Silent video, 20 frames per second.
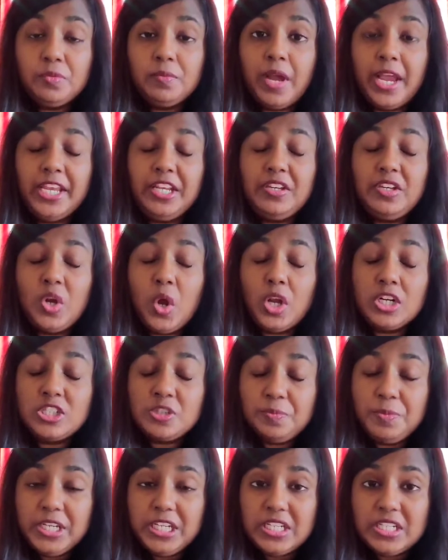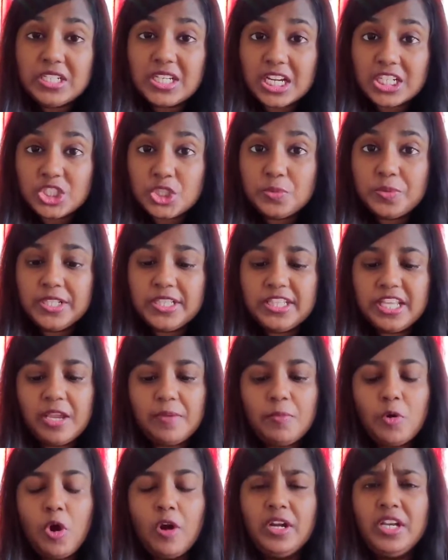You might not be in touch with
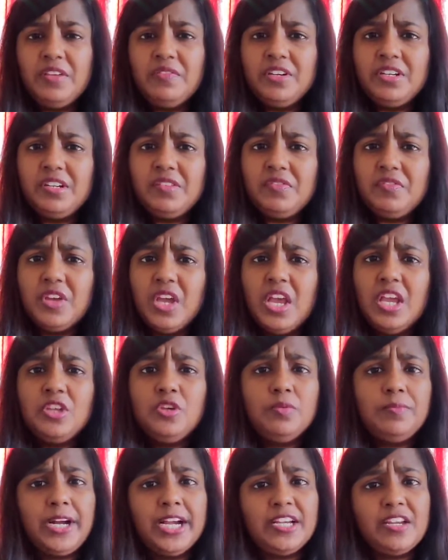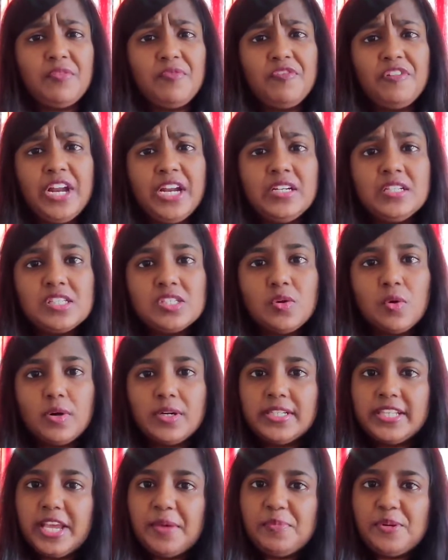them, or even if you might have friend
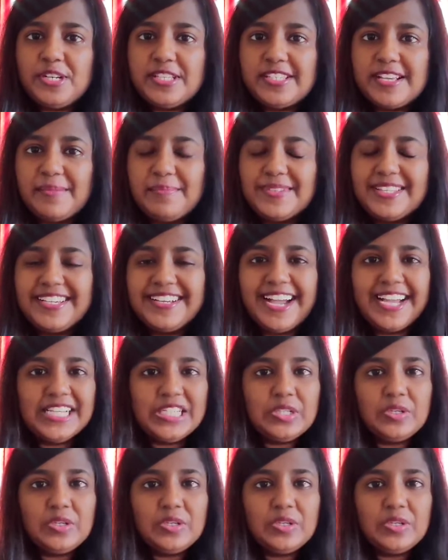zoned them or something.